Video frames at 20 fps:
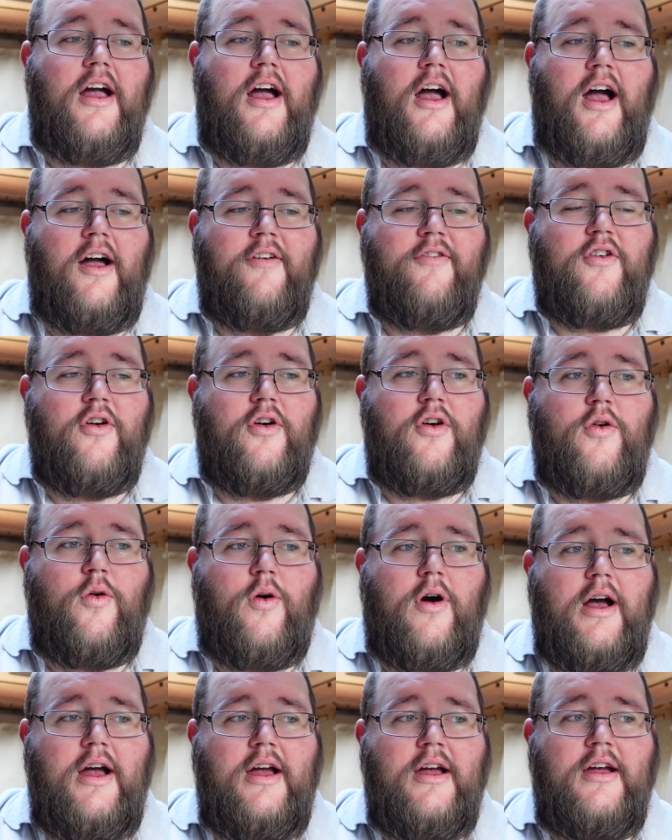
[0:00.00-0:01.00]
I've got
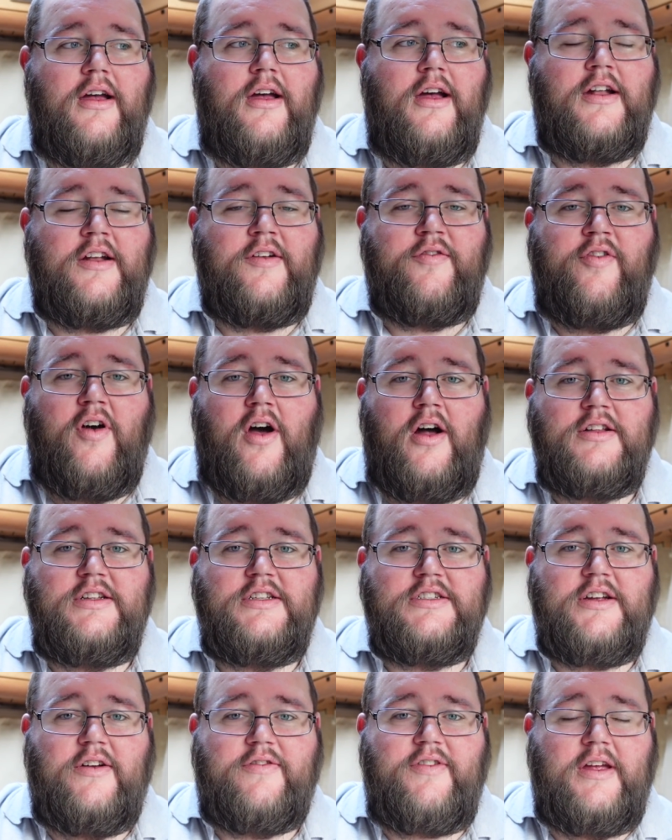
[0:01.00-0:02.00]
quite an
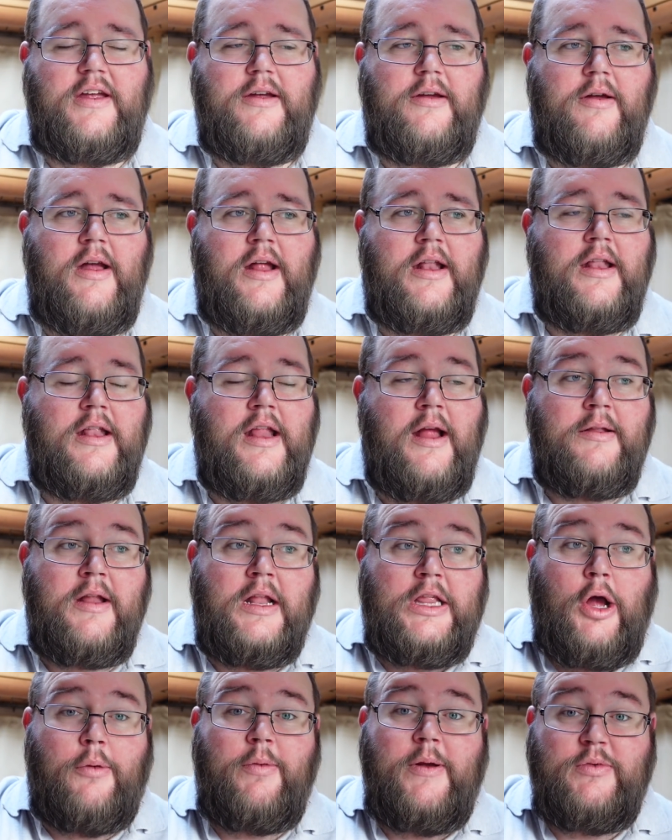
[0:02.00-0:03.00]
advantage, I think, and a
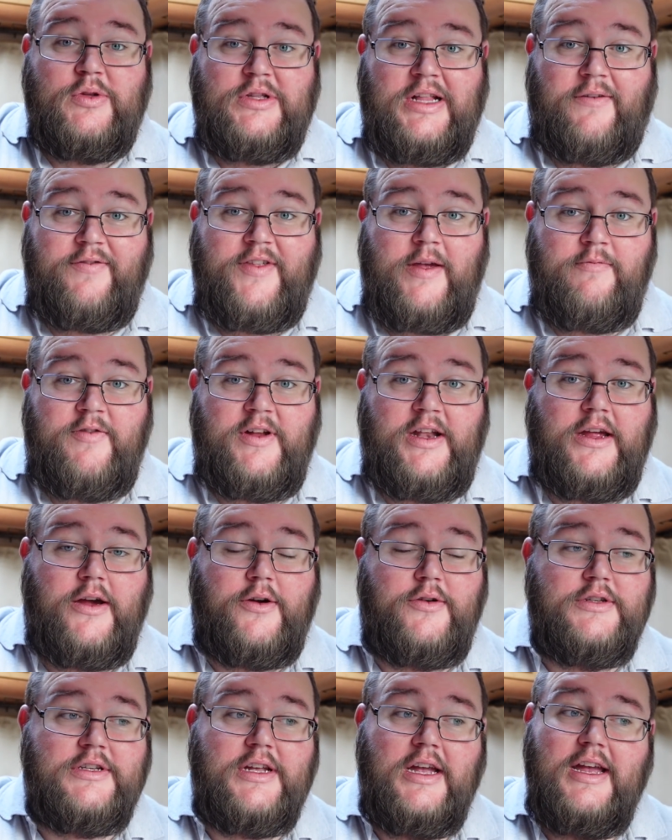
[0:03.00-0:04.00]
lot of people love them
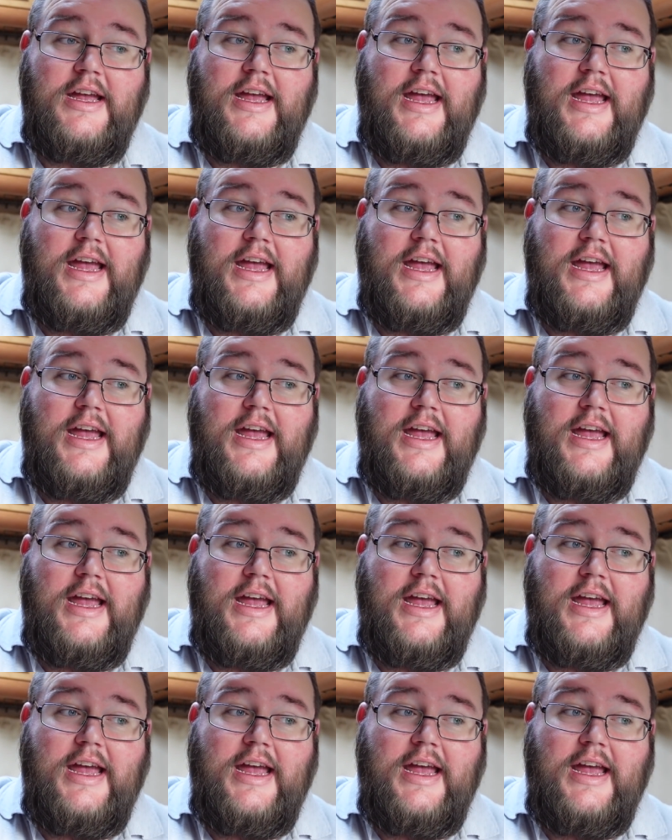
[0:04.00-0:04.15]
videos,